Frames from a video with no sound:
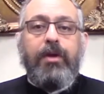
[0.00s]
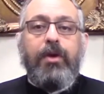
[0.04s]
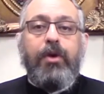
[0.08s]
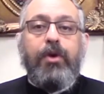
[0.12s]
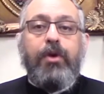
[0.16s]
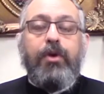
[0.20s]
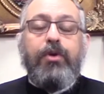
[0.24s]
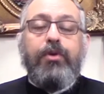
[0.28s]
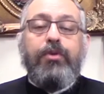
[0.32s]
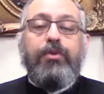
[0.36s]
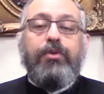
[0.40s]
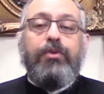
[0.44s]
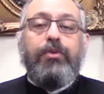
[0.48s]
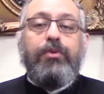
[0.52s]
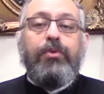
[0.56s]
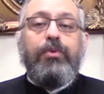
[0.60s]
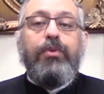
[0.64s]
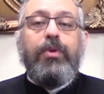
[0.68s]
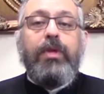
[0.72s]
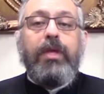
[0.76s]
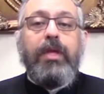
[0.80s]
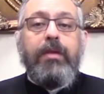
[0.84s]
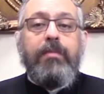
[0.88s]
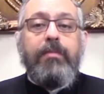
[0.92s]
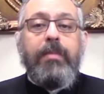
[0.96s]
though
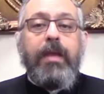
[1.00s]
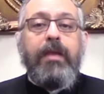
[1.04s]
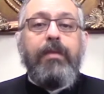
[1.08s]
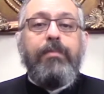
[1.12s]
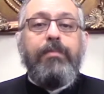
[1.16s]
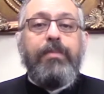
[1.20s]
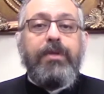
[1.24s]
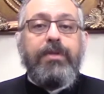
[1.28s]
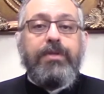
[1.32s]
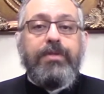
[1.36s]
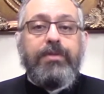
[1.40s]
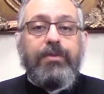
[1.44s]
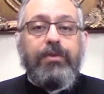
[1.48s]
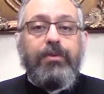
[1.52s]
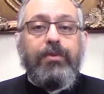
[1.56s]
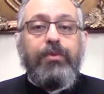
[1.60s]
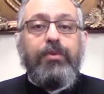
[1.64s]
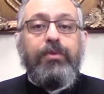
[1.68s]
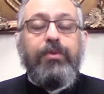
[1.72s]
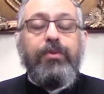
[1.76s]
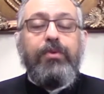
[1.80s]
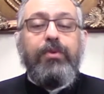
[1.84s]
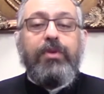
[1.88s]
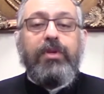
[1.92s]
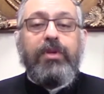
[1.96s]
he may
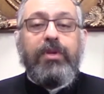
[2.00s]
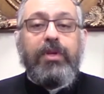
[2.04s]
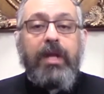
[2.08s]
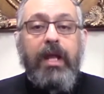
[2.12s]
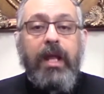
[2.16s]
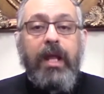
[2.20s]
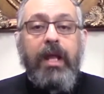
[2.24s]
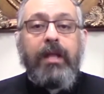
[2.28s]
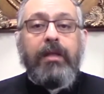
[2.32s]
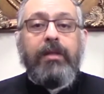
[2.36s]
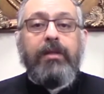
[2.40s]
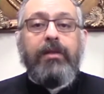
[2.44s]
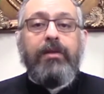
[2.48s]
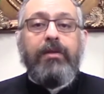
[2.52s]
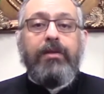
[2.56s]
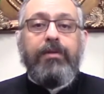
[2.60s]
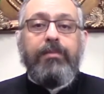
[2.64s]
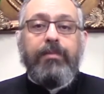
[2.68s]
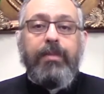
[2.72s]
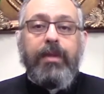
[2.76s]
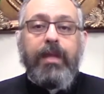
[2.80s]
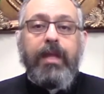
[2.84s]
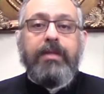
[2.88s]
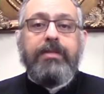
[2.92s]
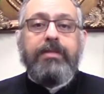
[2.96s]
bestow greater
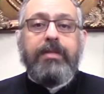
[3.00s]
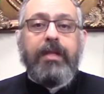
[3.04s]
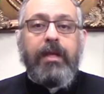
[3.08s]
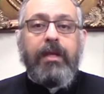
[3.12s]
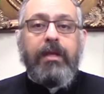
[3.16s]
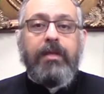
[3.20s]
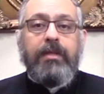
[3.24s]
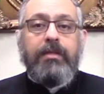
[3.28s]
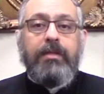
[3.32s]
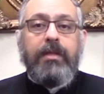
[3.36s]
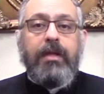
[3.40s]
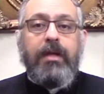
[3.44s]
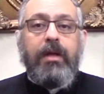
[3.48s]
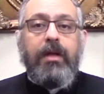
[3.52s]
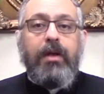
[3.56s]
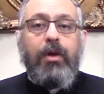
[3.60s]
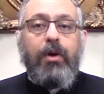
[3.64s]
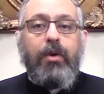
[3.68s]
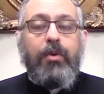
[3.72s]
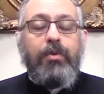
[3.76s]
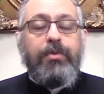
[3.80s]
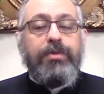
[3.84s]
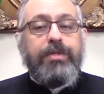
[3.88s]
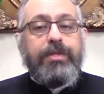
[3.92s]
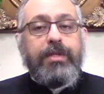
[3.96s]
blessing
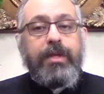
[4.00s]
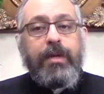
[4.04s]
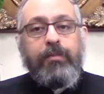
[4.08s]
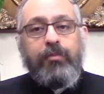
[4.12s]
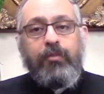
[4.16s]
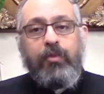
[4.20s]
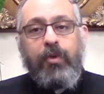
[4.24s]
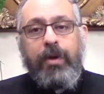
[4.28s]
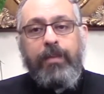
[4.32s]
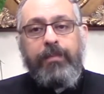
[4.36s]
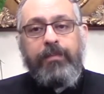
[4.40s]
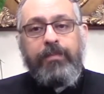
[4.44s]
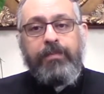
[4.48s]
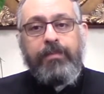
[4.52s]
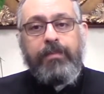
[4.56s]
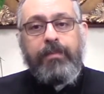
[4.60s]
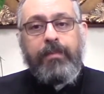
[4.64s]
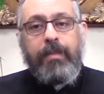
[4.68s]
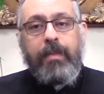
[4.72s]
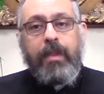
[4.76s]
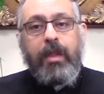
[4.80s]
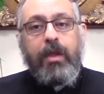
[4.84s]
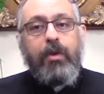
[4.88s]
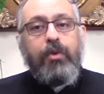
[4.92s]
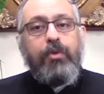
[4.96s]
on someone
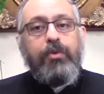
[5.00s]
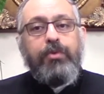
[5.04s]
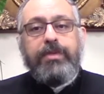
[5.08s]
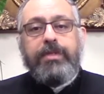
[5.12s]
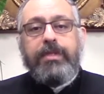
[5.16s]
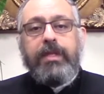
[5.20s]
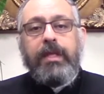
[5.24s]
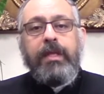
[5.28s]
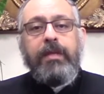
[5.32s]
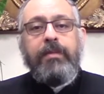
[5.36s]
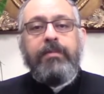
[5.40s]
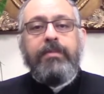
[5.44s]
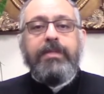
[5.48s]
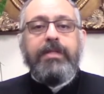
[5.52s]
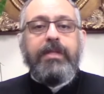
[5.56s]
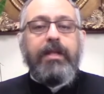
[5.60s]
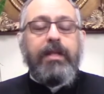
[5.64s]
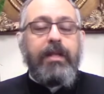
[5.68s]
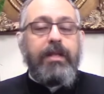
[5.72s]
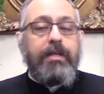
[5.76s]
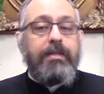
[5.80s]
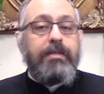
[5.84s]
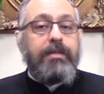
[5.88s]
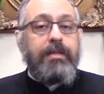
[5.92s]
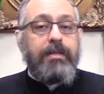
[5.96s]
who seems
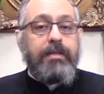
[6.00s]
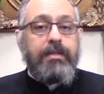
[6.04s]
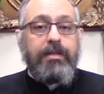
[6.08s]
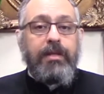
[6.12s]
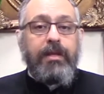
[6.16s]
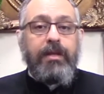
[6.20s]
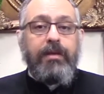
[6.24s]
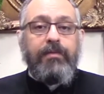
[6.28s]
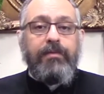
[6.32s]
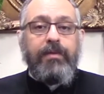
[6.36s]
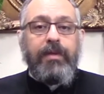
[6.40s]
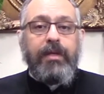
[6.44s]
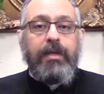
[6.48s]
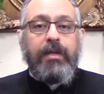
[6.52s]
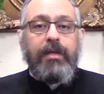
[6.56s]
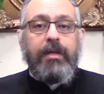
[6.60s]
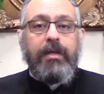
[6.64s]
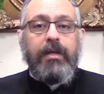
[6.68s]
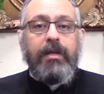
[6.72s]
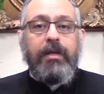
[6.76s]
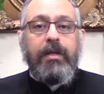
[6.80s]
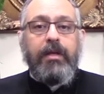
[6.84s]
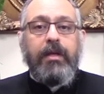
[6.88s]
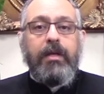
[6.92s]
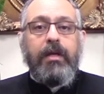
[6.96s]
less deserving.
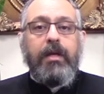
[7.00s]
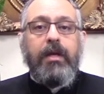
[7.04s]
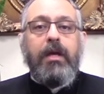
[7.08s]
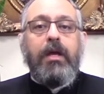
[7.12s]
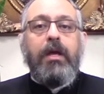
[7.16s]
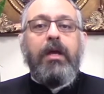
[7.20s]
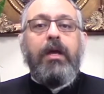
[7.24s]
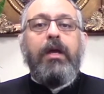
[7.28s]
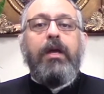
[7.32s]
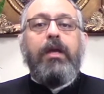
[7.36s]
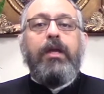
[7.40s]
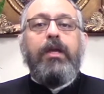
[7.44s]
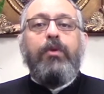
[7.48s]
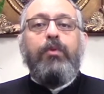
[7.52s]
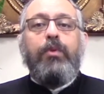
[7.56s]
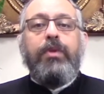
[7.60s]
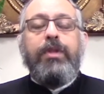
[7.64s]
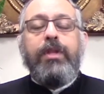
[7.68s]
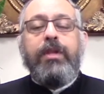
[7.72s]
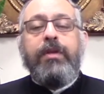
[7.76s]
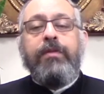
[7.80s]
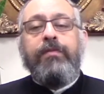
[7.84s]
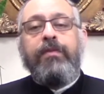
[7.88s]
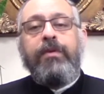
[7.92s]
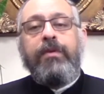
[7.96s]
He will
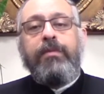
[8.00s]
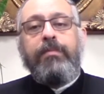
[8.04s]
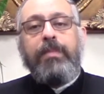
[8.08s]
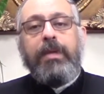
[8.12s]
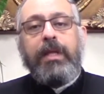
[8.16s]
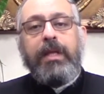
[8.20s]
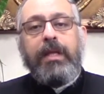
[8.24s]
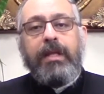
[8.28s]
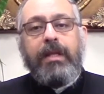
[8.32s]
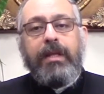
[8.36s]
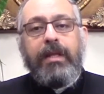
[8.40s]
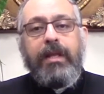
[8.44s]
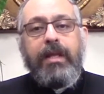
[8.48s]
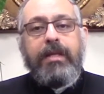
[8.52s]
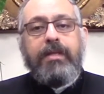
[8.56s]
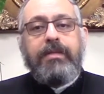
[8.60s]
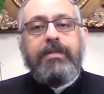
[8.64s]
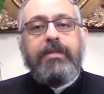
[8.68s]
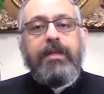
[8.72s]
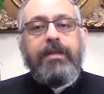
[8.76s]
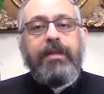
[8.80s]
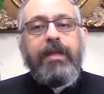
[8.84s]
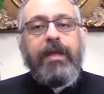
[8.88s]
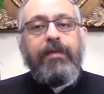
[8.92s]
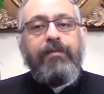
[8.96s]
never be less
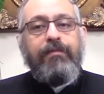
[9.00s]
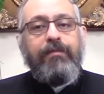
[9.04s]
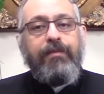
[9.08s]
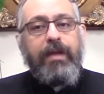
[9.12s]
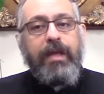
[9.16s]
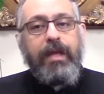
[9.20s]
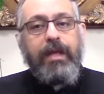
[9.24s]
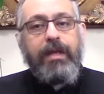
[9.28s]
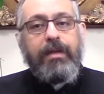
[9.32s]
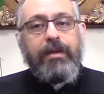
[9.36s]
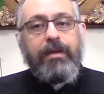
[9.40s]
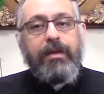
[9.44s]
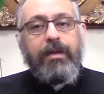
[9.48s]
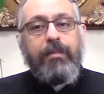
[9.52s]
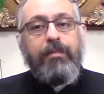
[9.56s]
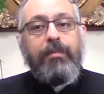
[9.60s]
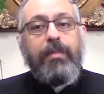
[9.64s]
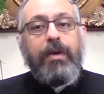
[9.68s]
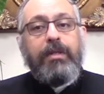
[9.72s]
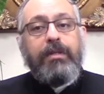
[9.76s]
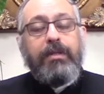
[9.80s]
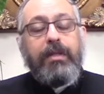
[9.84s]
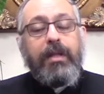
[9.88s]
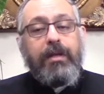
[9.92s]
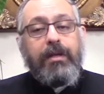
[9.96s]
than fair,
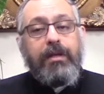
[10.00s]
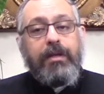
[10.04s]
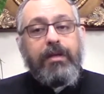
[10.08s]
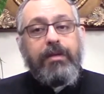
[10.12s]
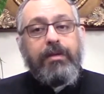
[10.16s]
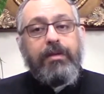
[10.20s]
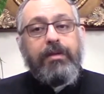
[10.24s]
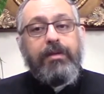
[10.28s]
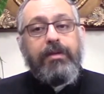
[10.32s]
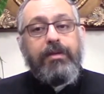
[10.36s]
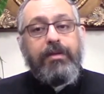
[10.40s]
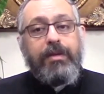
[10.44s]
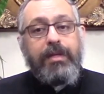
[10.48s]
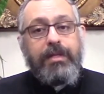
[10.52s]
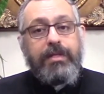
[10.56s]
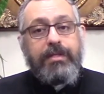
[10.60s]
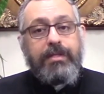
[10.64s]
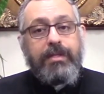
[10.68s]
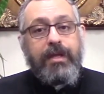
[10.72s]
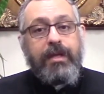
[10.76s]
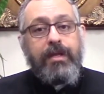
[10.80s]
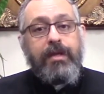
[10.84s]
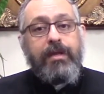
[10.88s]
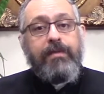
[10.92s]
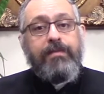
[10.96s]
but
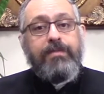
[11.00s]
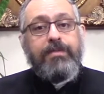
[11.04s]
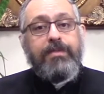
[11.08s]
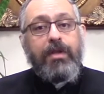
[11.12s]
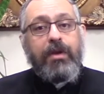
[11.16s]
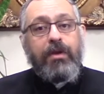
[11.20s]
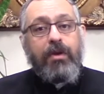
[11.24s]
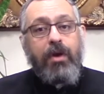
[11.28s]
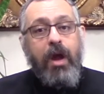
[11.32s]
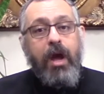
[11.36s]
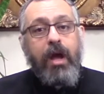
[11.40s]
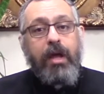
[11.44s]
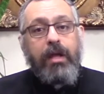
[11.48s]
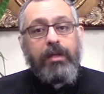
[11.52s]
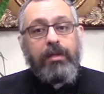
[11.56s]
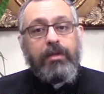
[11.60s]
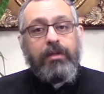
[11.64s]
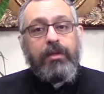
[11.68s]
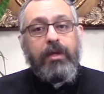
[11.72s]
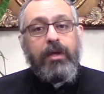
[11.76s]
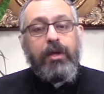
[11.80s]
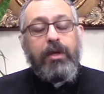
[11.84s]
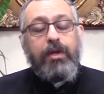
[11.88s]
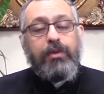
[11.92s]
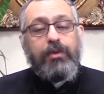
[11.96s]
reserves the right
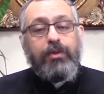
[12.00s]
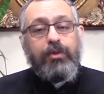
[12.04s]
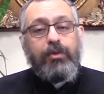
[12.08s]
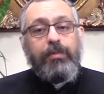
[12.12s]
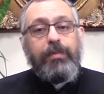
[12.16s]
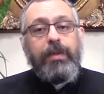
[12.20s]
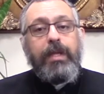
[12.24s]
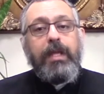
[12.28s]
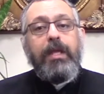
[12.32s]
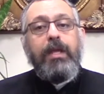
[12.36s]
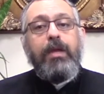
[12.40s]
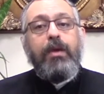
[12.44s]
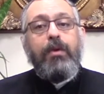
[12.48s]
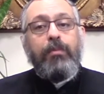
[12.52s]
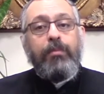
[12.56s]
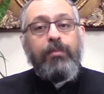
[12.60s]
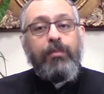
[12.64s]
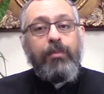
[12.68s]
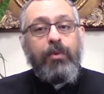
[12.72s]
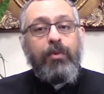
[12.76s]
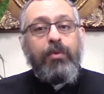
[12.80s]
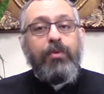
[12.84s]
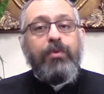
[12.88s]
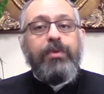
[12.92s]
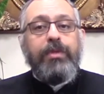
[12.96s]
to be
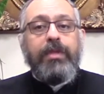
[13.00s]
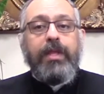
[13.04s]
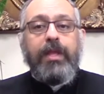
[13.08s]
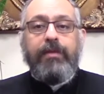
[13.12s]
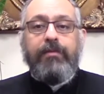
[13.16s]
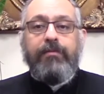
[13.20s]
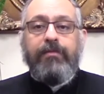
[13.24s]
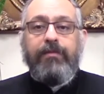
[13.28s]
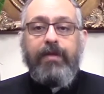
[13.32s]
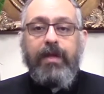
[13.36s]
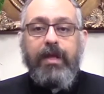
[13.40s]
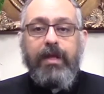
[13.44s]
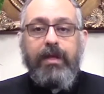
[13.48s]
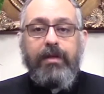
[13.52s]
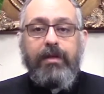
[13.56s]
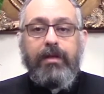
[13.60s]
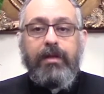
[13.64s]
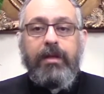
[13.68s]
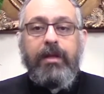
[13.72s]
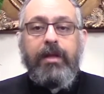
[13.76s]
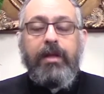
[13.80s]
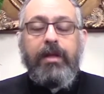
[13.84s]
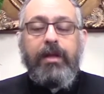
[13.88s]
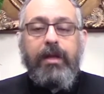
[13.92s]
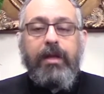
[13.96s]
more than fair
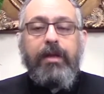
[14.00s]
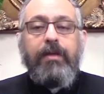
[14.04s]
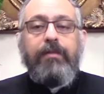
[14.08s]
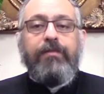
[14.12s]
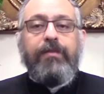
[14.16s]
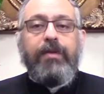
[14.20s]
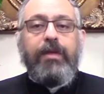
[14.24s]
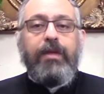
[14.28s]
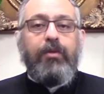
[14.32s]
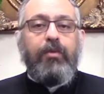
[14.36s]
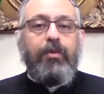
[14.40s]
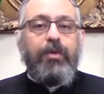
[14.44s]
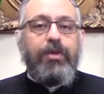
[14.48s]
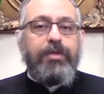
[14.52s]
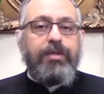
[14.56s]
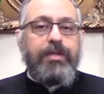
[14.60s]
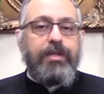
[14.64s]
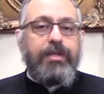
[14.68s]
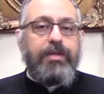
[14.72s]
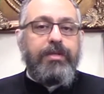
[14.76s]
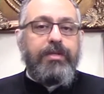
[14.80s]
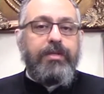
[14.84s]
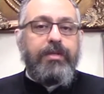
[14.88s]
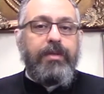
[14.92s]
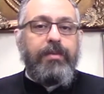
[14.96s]
if he
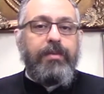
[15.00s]
wishes.